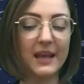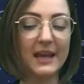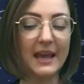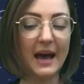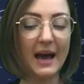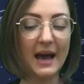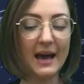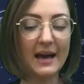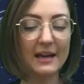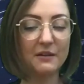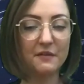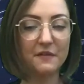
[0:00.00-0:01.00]
a
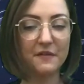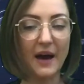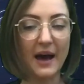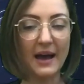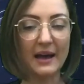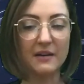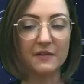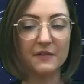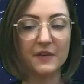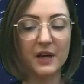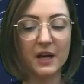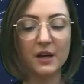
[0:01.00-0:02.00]
high five
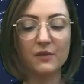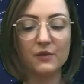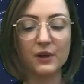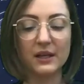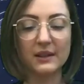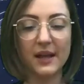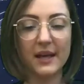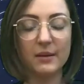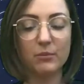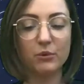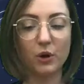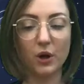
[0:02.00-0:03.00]
for
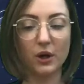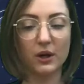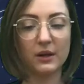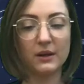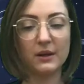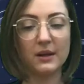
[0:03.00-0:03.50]
Glenn Brooke,